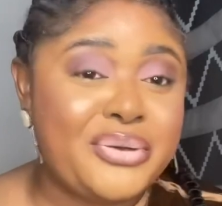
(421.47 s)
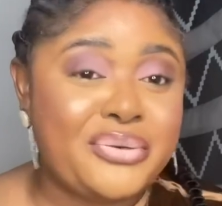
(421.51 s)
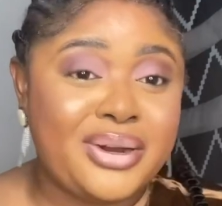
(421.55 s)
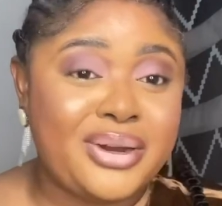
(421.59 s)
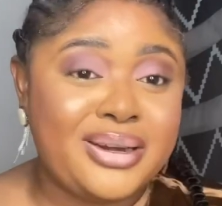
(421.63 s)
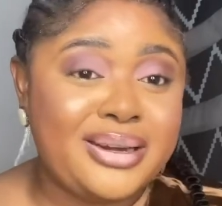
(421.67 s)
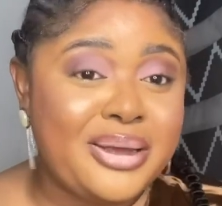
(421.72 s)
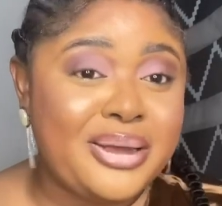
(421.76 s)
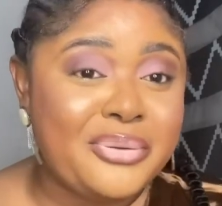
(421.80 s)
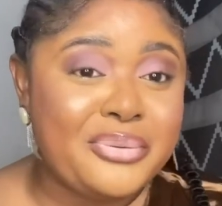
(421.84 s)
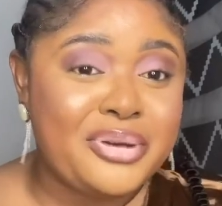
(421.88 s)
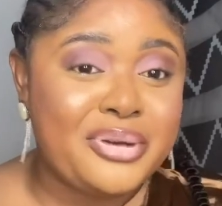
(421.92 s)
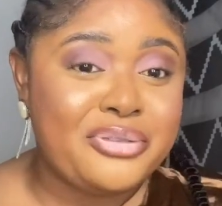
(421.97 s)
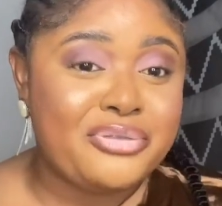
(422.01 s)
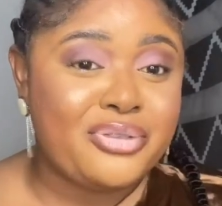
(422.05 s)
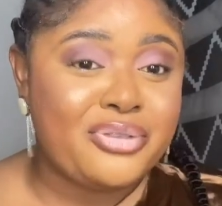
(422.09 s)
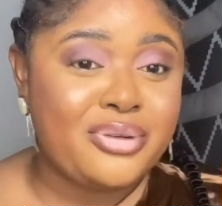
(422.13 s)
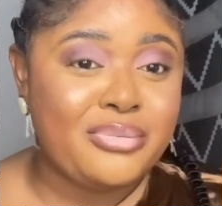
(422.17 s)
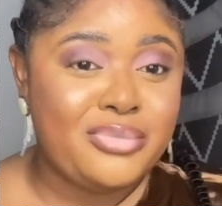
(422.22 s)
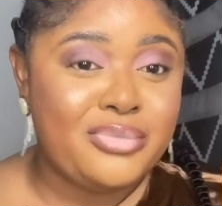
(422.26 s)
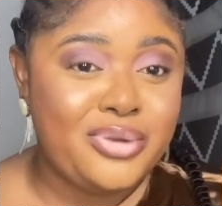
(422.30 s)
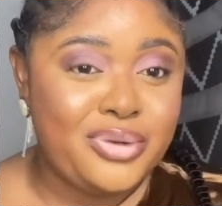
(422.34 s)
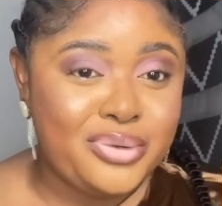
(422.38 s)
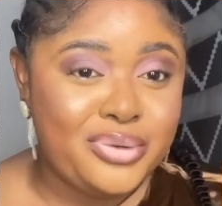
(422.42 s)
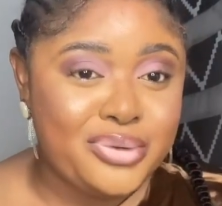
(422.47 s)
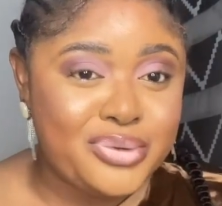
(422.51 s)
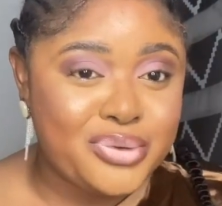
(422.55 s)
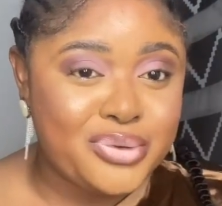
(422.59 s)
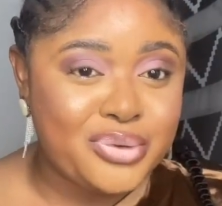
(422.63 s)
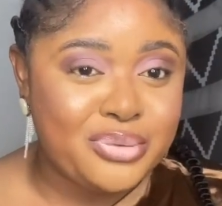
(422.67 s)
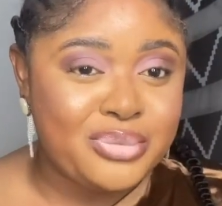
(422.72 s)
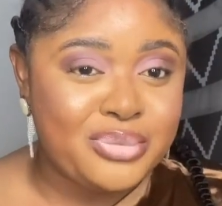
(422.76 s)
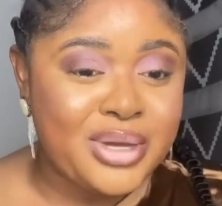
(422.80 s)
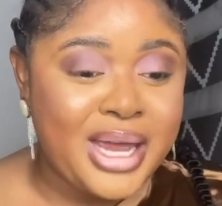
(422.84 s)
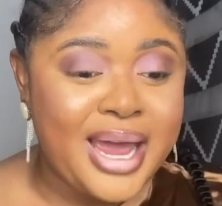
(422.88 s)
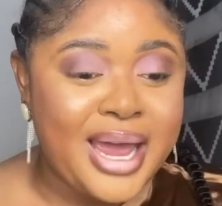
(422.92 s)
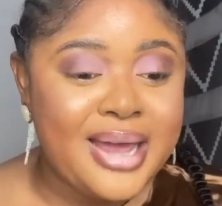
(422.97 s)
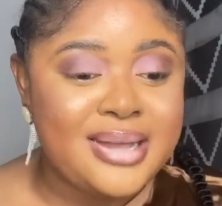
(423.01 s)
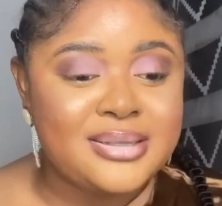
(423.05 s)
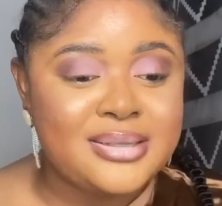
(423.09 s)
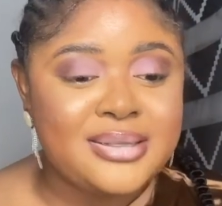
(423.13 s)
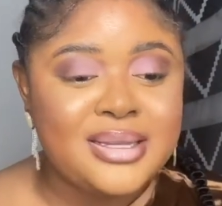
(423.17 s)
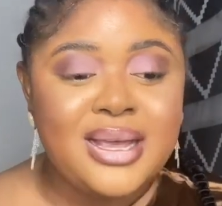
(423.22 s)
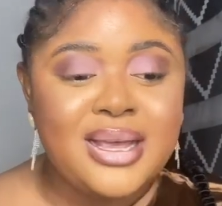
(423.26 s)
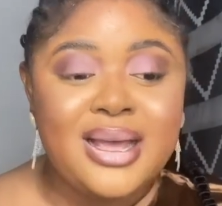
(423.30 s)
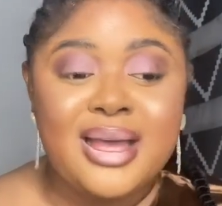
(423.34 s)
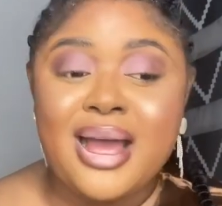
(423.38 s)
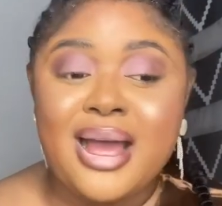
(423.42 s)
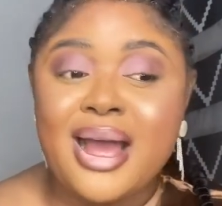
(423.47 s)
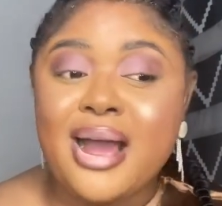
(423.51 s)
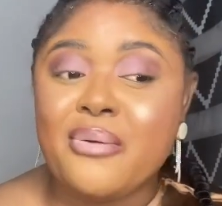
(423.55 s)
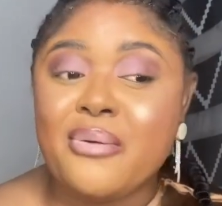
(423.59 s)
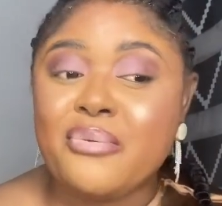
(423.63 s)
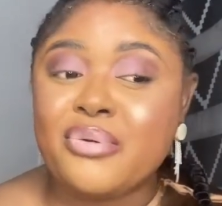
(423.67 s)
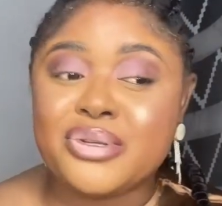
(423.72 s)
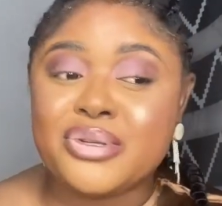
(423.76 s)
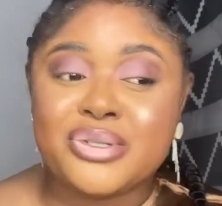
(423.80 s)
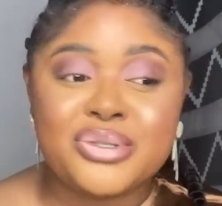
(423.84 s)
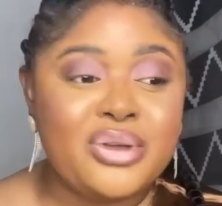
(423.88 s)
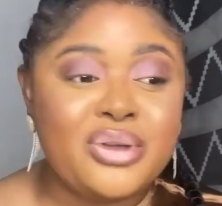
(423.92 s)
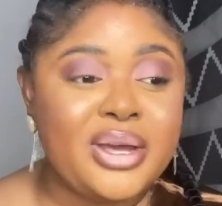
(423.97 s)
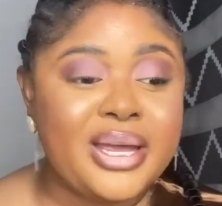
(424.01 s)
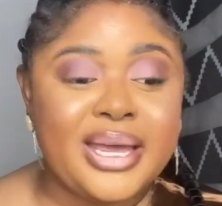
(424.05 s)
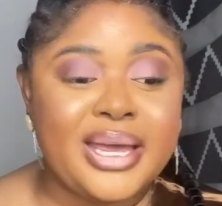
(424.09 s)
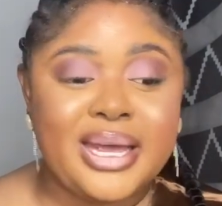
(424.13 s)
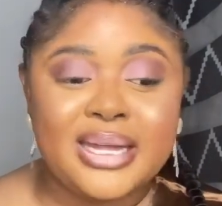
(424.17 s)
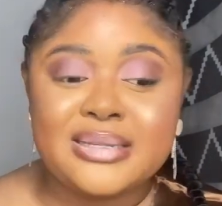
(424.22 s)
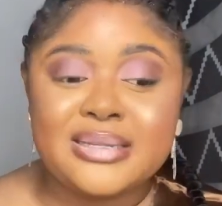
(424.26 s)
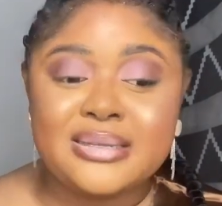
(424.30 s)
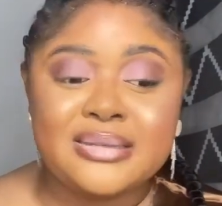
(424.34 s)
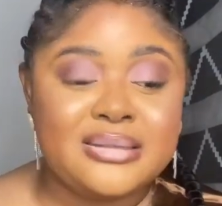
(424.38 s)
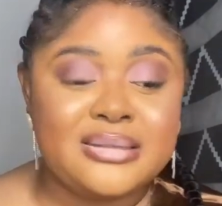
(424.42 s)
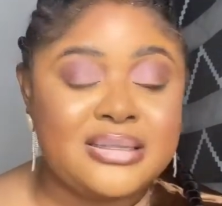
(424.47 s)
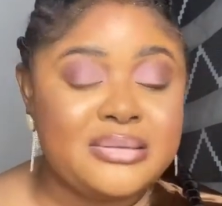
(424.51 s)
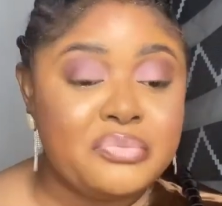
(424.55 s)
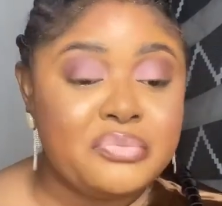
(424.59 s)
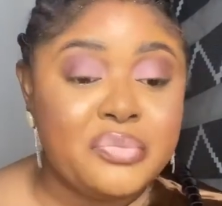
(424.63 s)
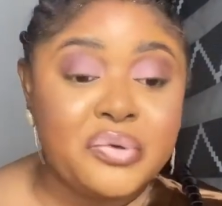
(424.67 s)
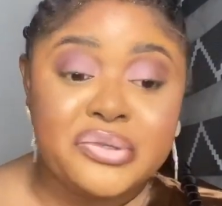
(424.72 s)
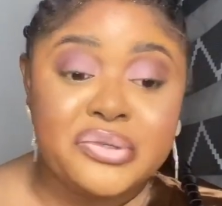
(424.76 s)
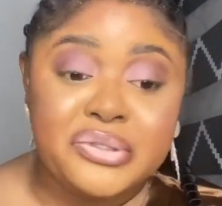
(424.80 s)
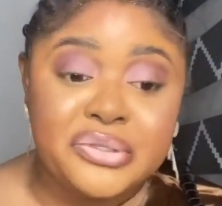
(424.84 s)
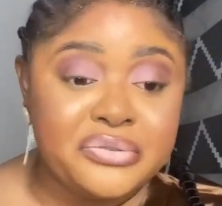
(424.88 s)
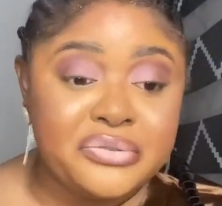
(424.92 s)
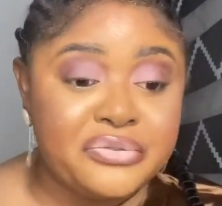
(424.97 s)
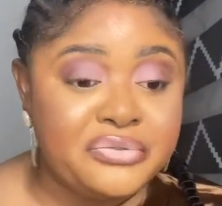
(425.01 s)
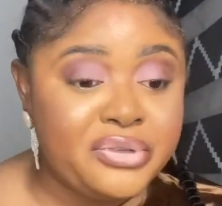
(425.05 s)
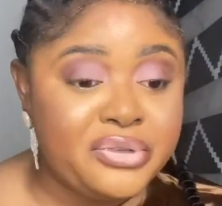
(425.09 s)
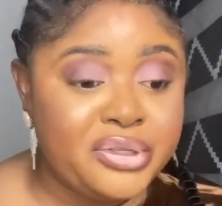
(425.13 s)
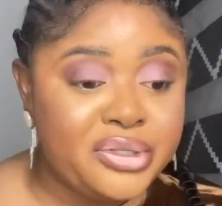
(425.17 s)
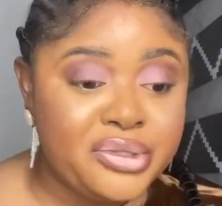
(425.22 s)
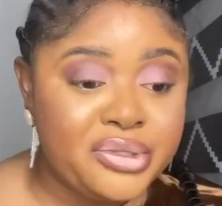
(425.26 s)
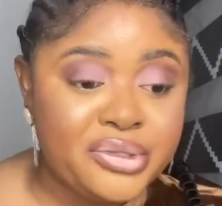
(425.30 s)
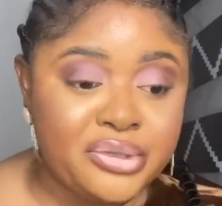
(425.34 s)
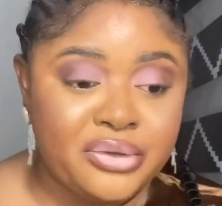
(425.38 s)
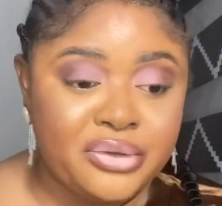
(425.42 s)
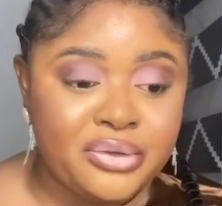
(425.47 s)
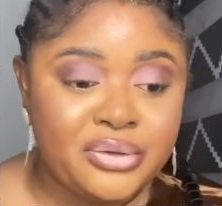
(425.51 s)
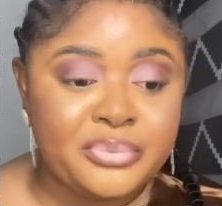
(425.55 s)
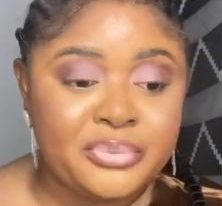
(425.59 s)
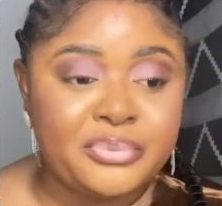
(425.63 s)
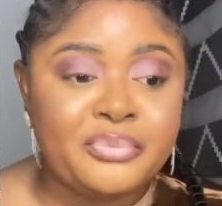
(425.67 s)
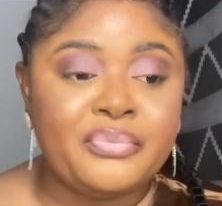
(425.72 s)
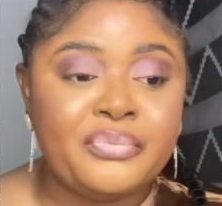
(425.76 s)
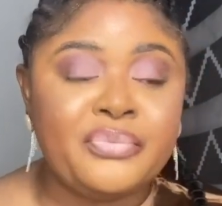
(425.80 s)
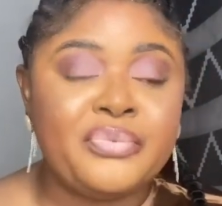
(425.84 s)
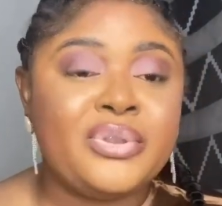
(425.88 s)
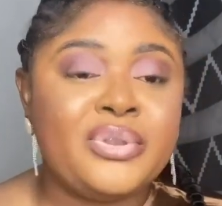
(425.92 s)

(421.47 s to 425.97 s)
me run away from YouTube, guys, I was not getting the motivation.